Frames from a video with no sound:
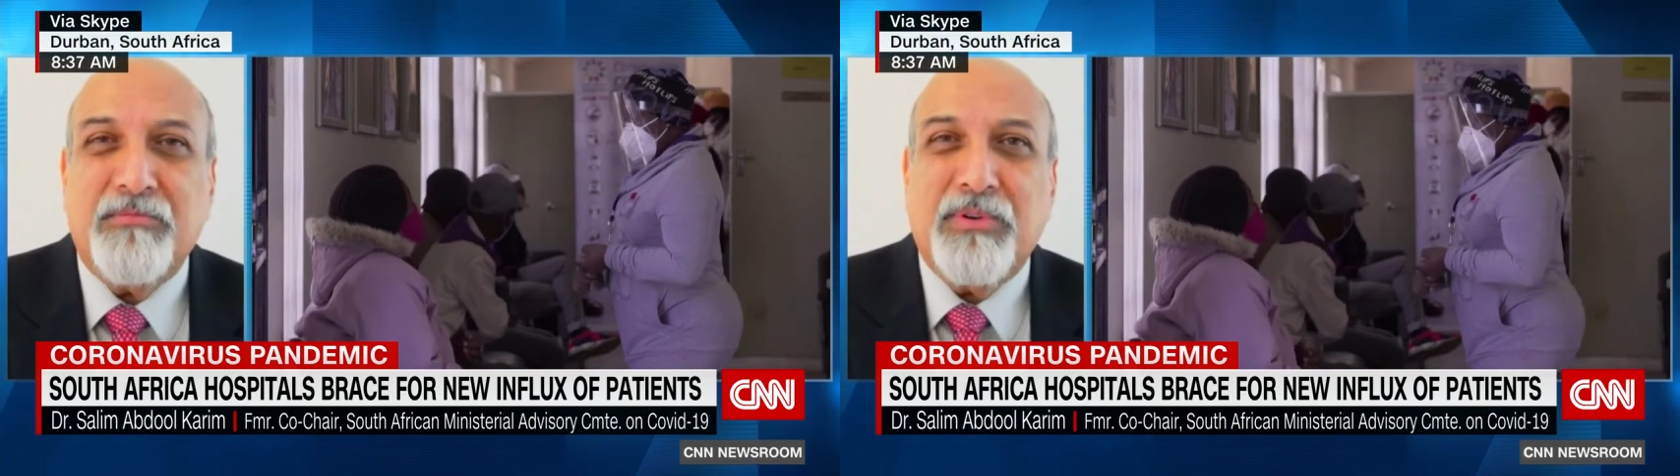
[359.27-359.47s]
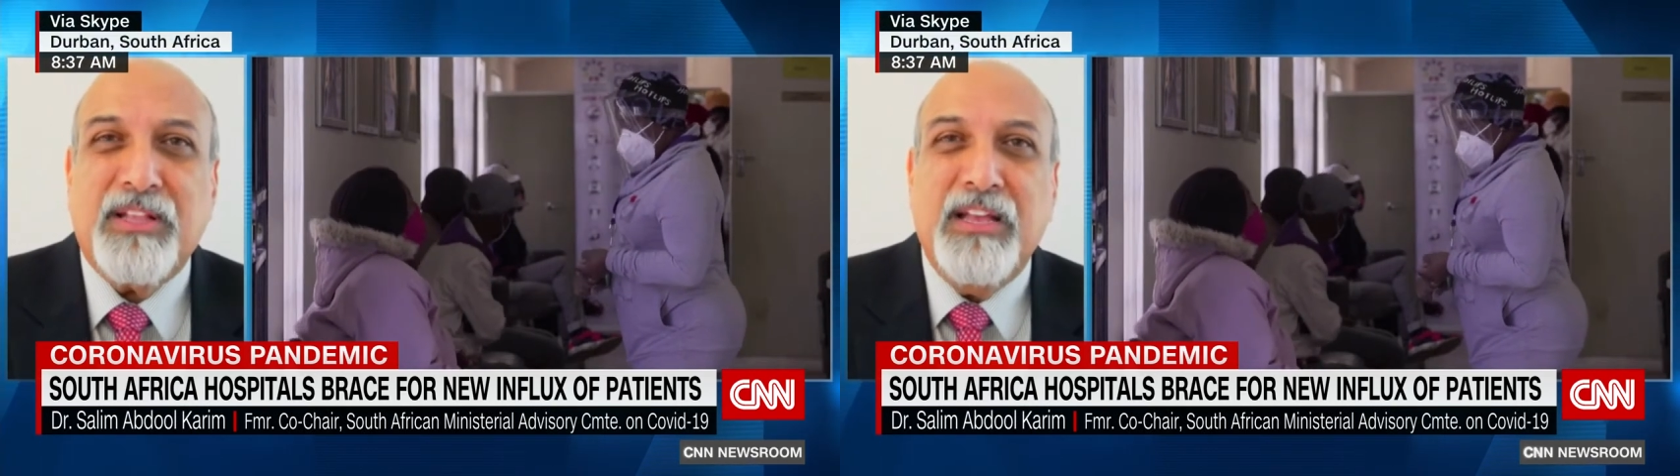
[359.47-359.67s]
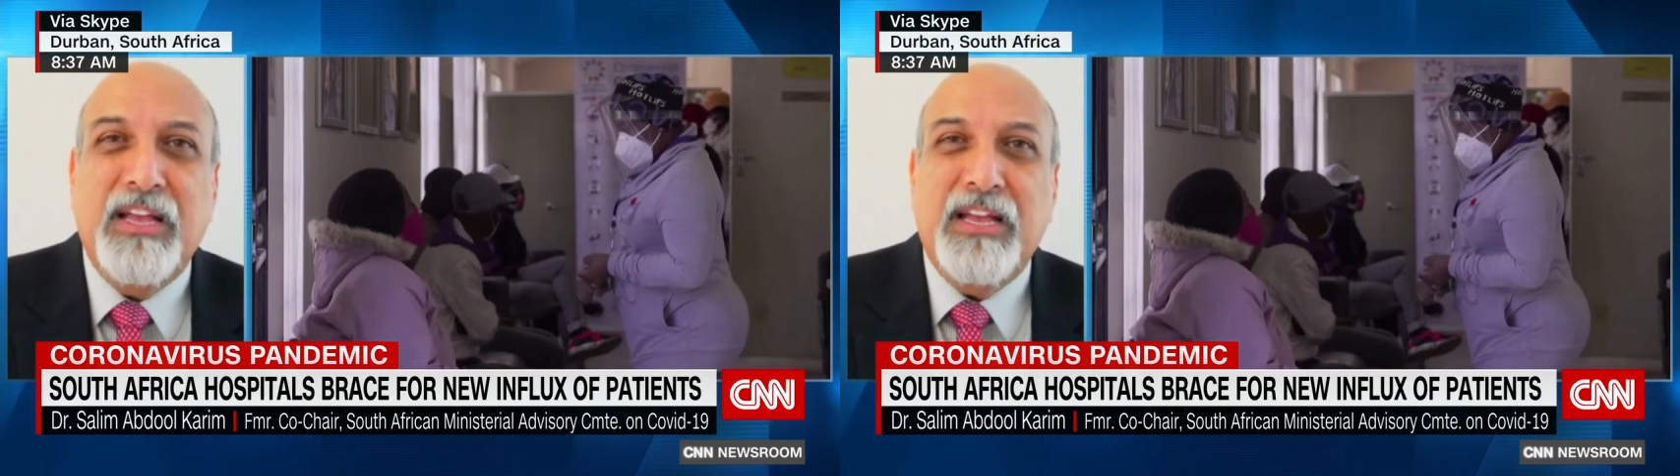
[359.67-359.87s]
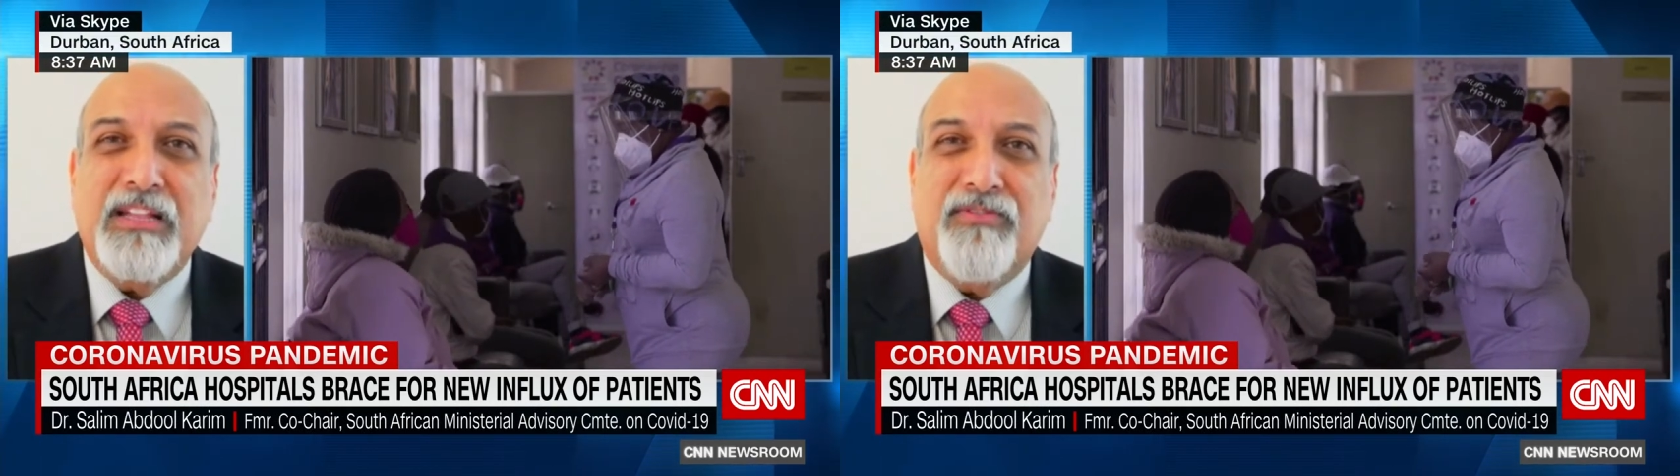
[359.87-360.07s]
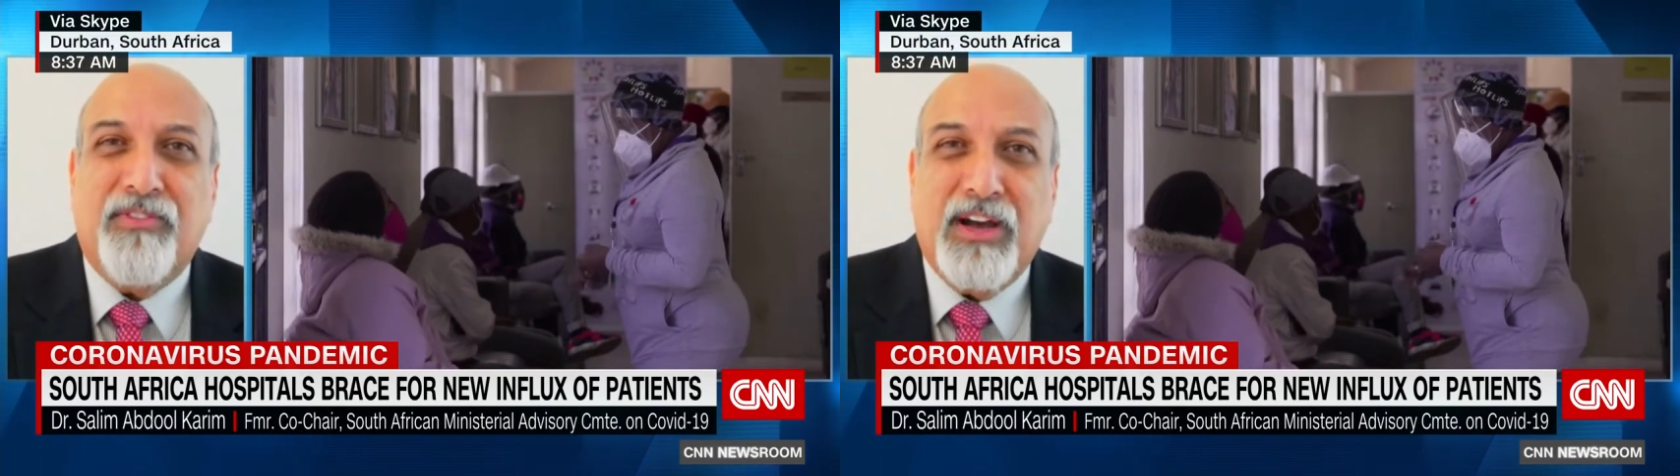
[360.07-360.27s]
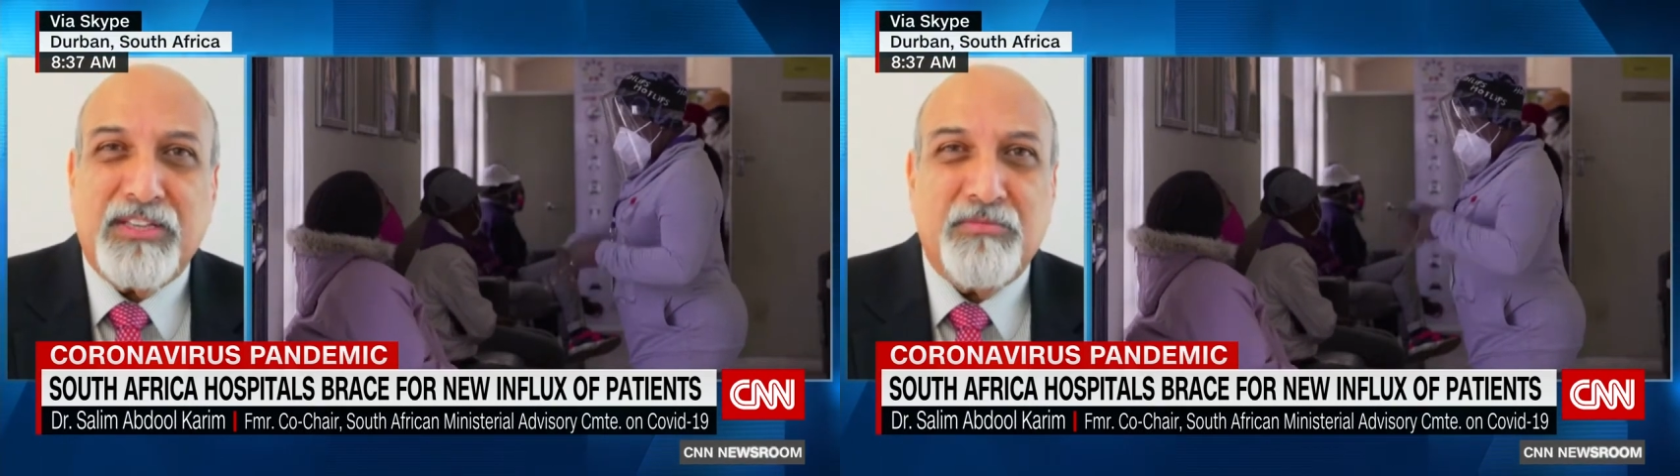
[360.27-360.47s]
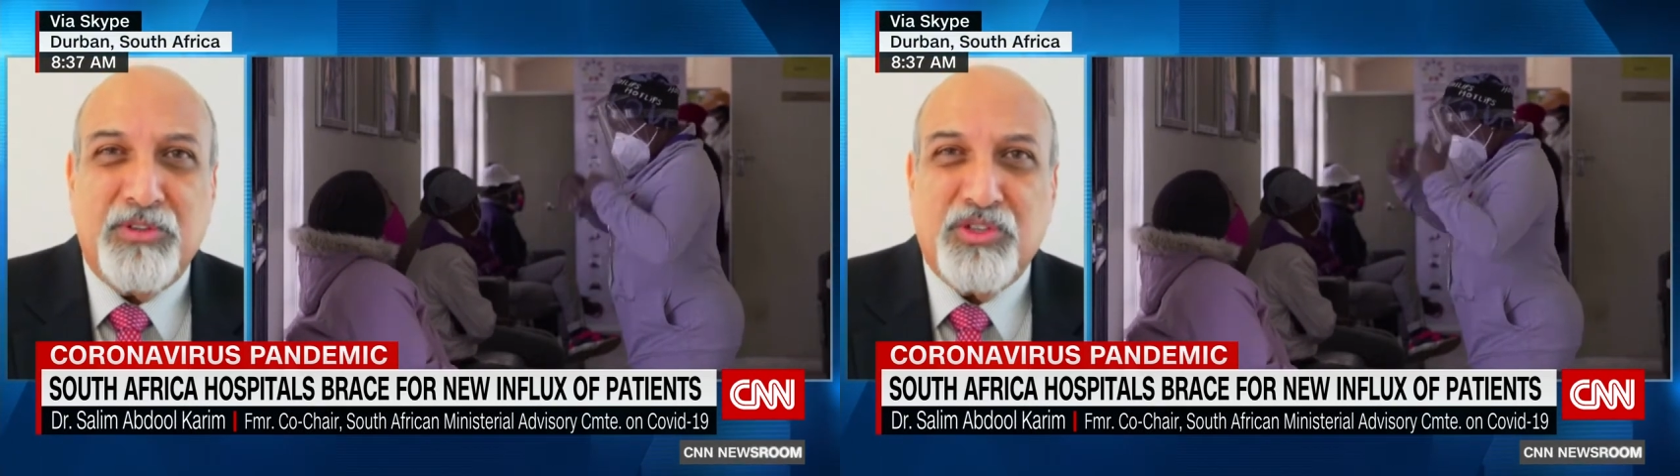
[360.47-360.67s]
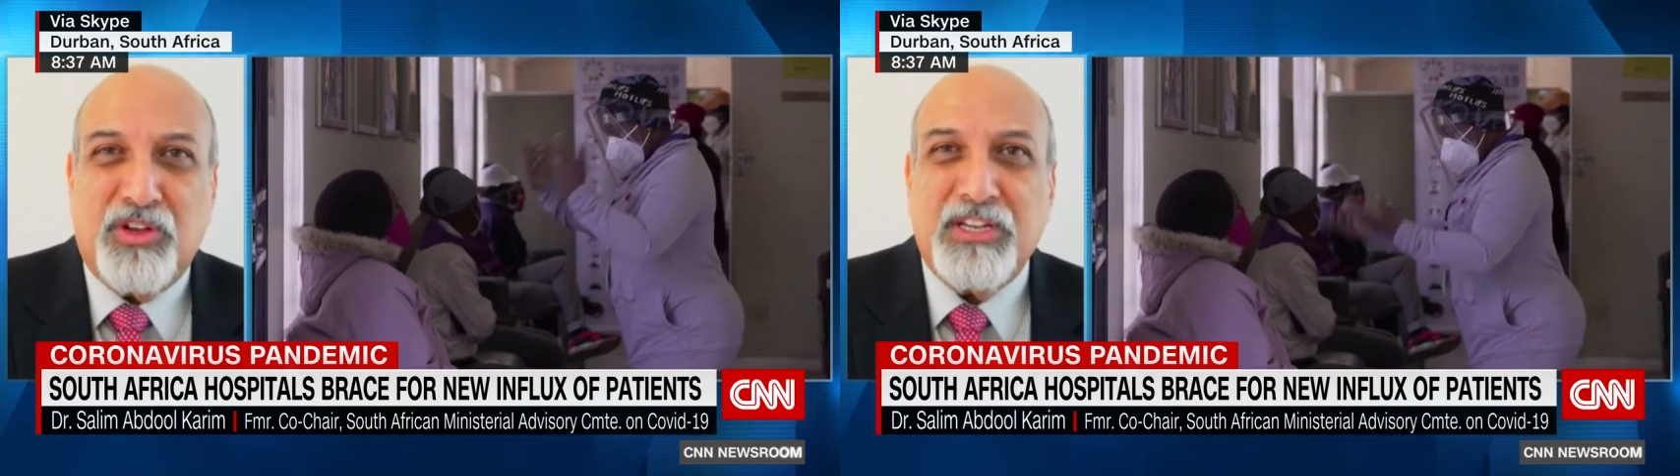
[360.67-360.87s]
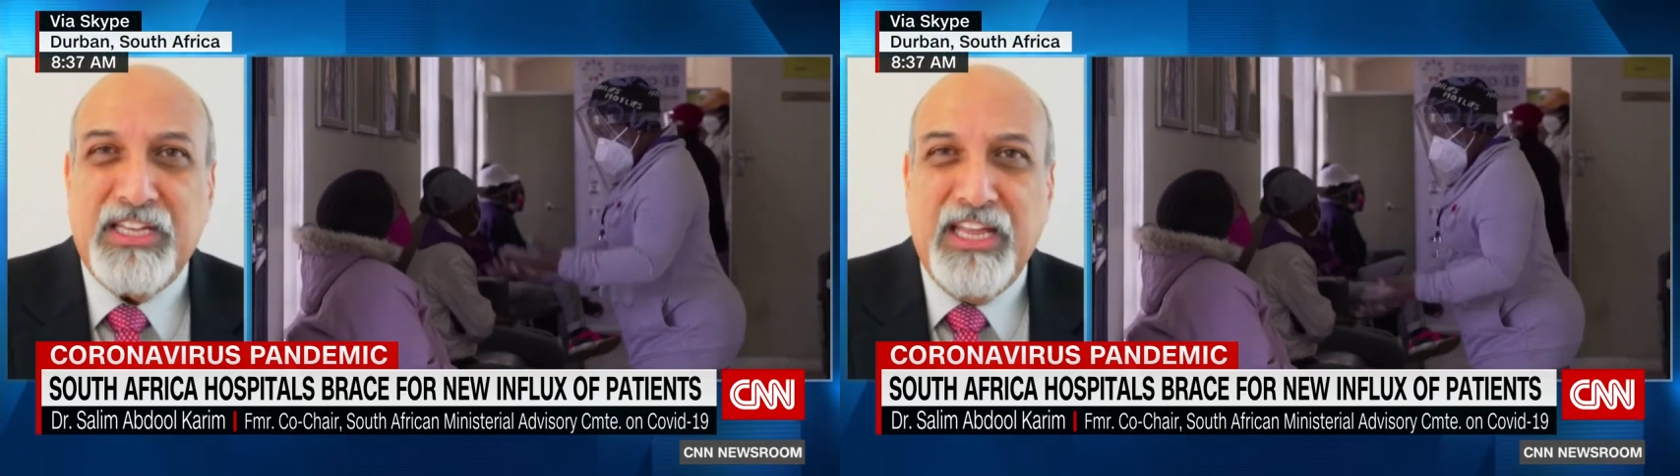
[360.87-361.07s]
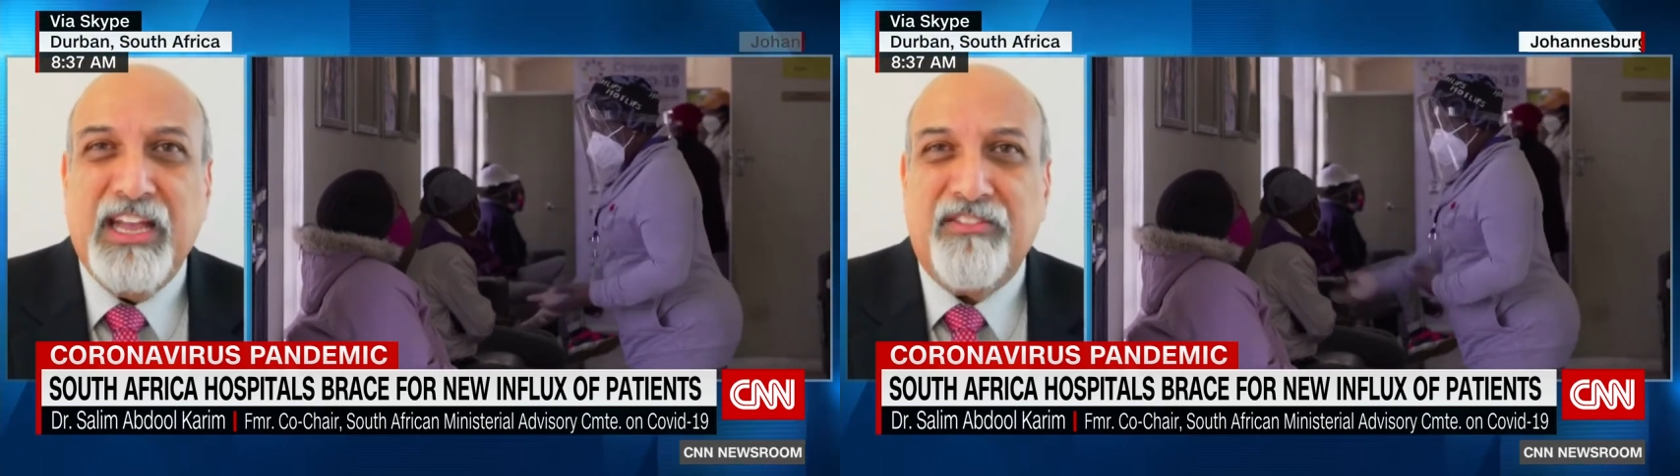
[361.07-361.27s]
but the vast
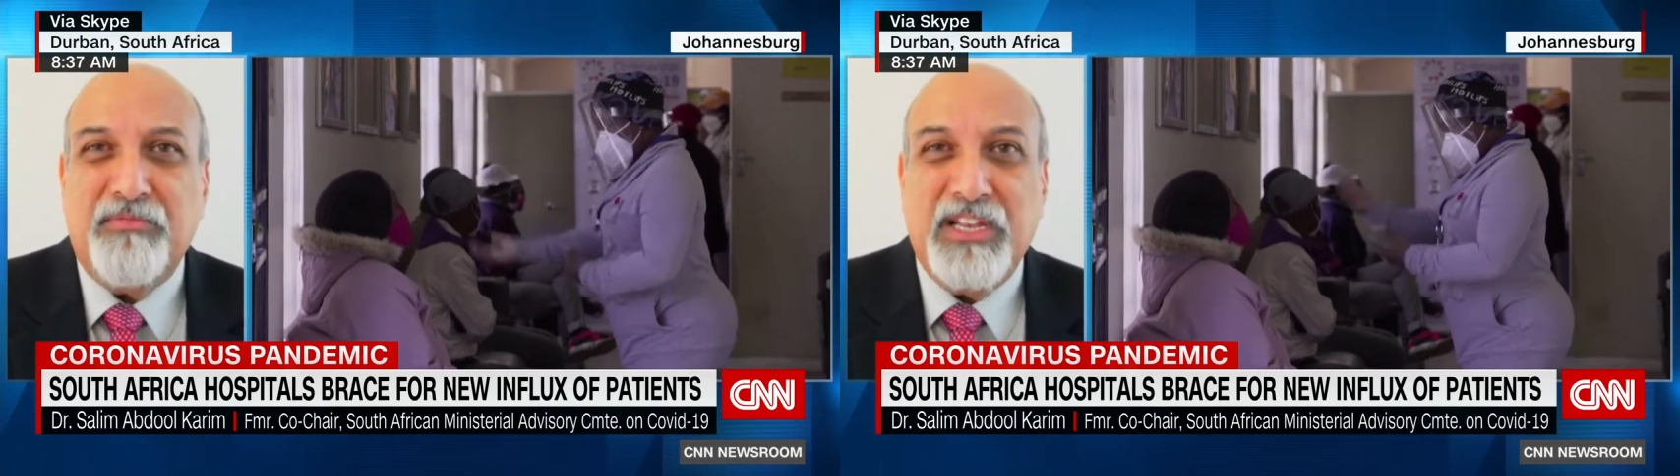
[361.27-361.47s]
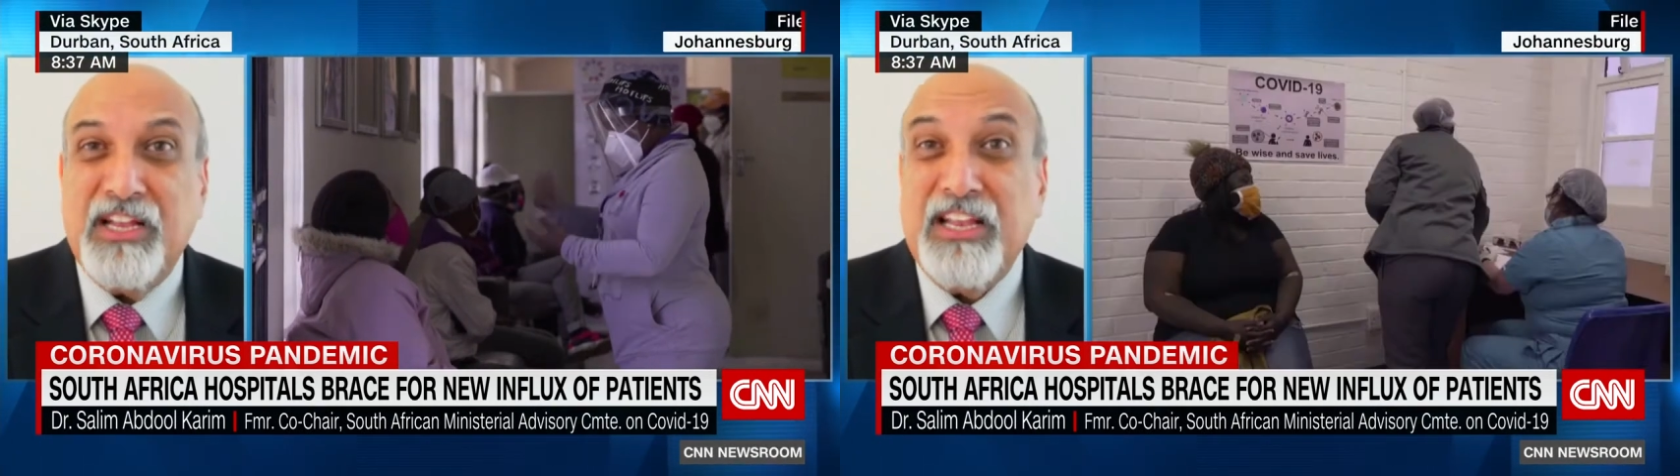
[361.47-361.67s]
majority have been done.